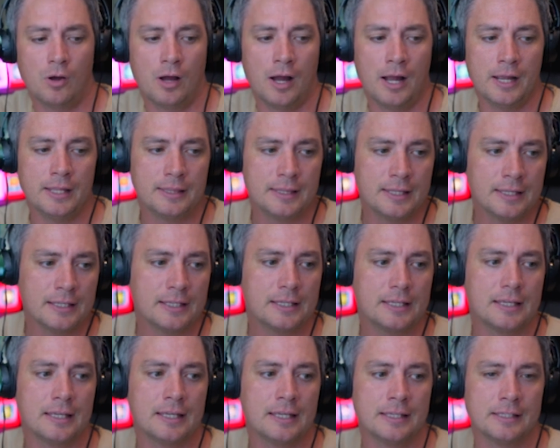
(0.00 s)
I
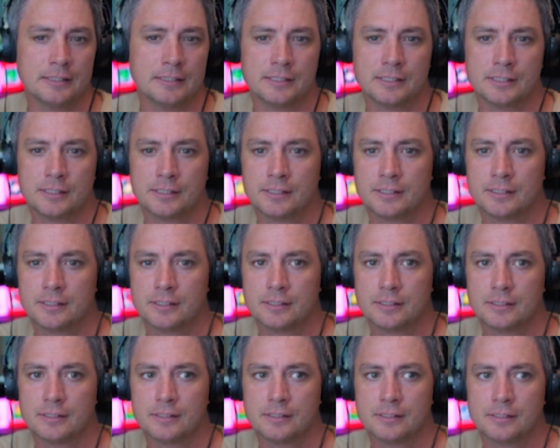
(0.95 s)
think
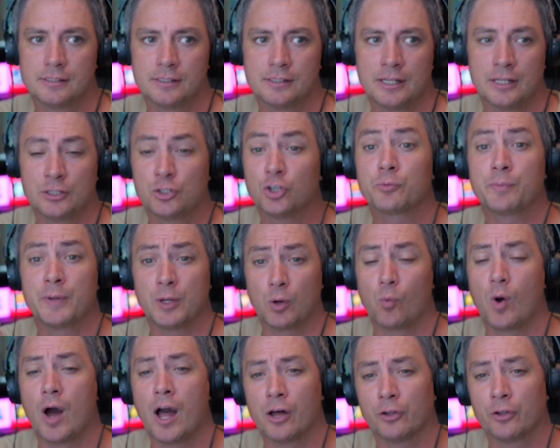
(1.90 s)
it took me a
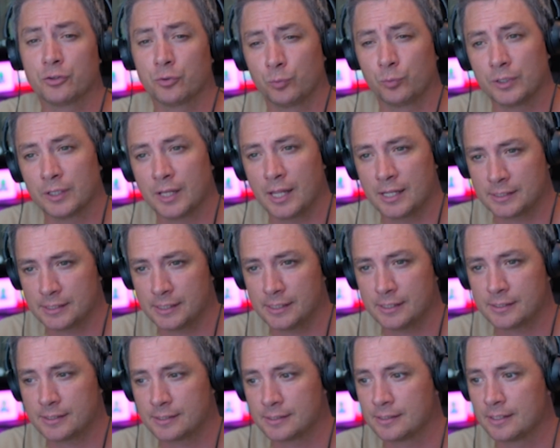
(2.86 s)
while to realize
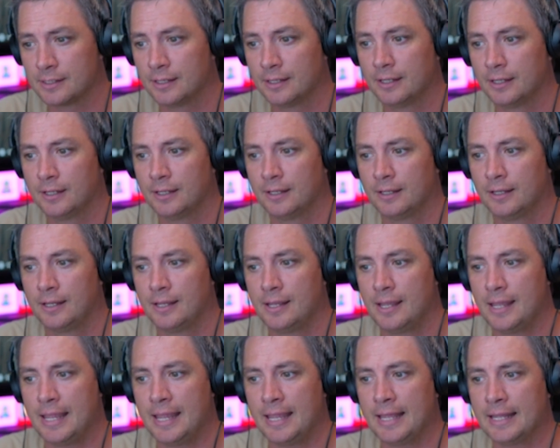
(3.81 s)
this,
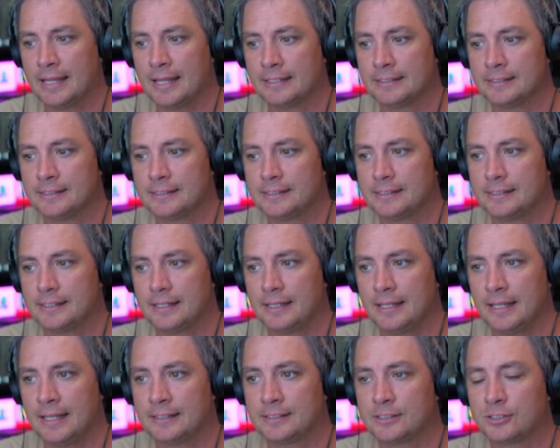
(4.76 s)
and
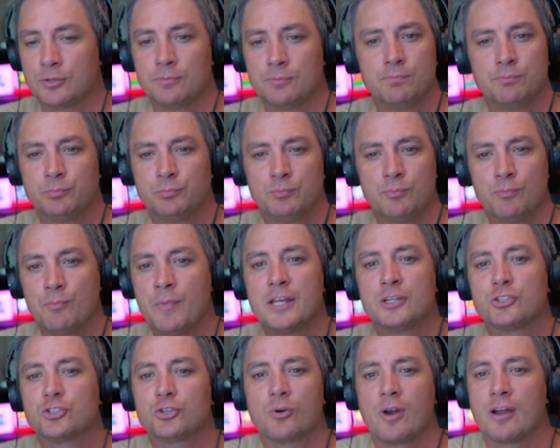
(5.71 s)
it's to
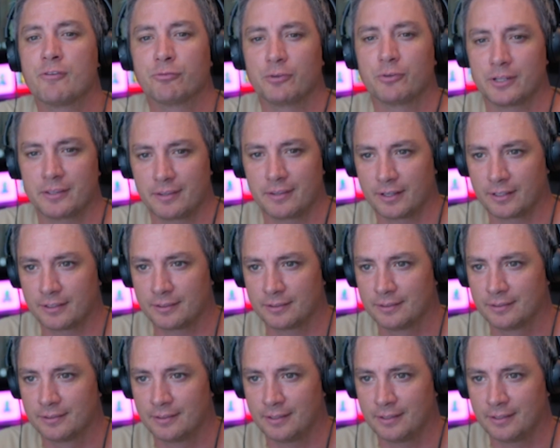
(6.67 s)
measure everything.